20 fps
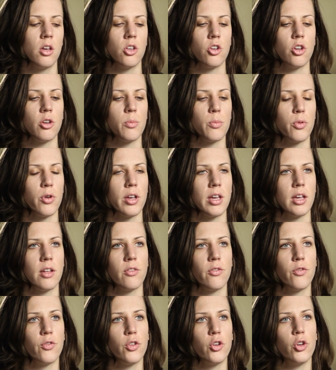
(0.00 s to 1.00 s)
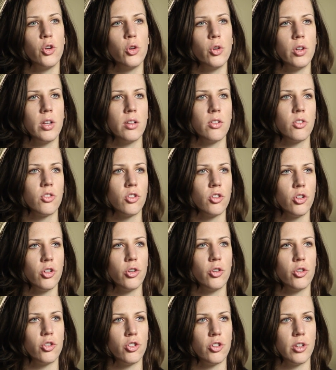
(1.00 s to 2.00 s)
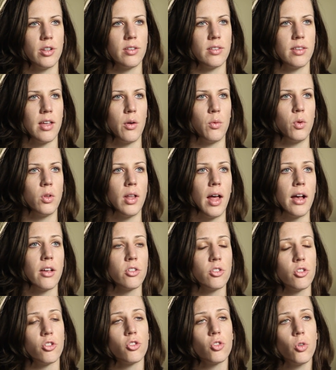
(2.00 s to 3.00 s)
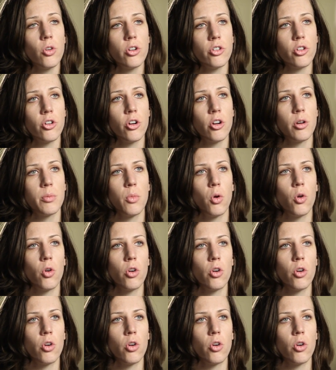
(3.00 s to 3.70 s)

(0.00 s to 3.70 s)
You can bring in food and solutions that will last a short term,